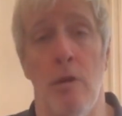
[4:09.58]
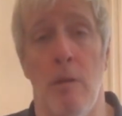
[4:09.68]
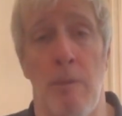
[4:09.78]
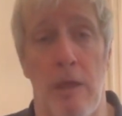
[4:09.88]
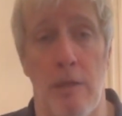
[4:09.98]
to
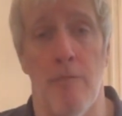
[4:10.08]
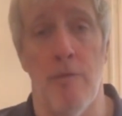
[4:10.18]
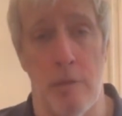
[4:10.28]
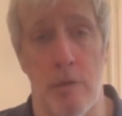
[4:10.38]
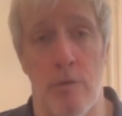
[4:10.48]
make a
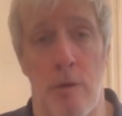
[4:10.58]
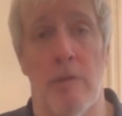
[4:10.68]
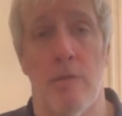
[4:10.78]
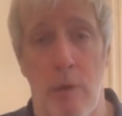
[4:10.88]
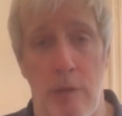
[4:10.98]
difference and do
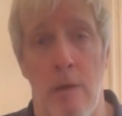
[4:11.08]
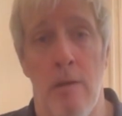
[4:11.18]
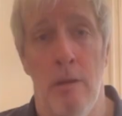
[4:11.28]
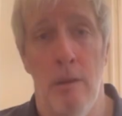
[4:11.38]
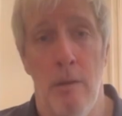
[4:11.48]
something. So I did.
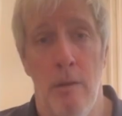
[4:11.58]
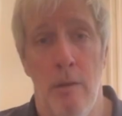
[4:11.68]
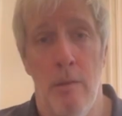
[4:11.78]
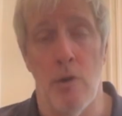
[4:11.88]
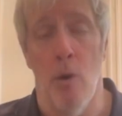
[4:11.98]

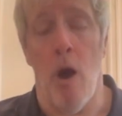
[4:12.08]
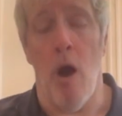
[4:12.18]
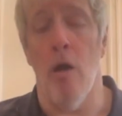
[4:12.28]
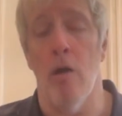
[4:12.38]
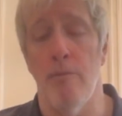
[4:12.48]
So
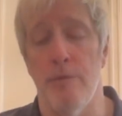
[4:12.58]
our